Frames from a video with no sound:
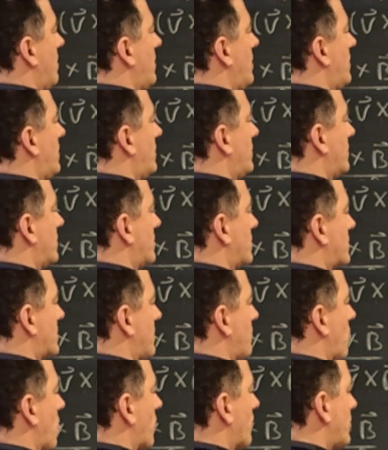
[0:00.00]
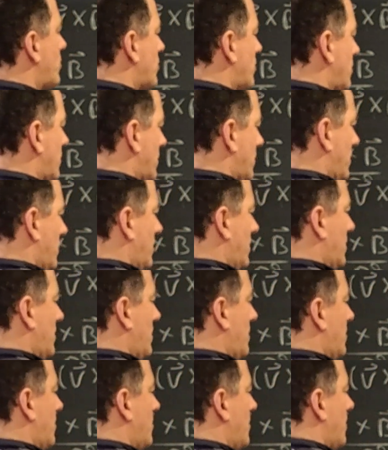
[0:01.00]
the same origin,
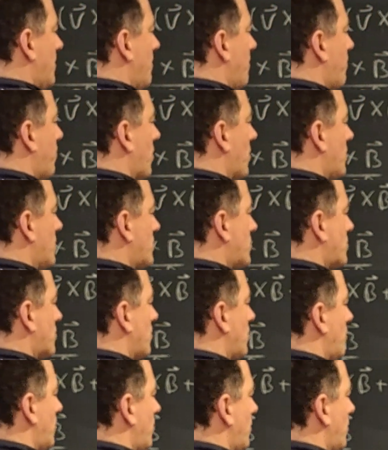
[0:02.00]
plus